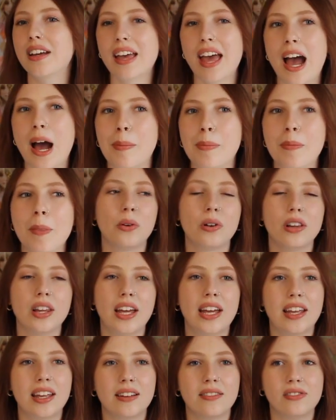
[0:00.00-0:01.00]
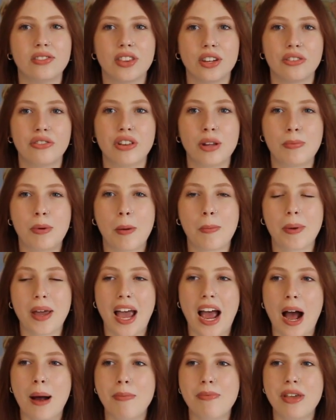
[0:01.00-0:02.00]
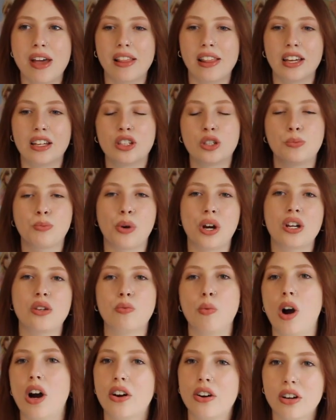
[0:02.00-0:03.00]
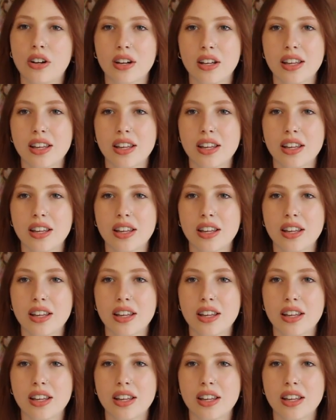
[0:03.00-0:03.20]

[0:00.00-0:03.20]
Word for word: a cap or like the flip up cap that like sprays water,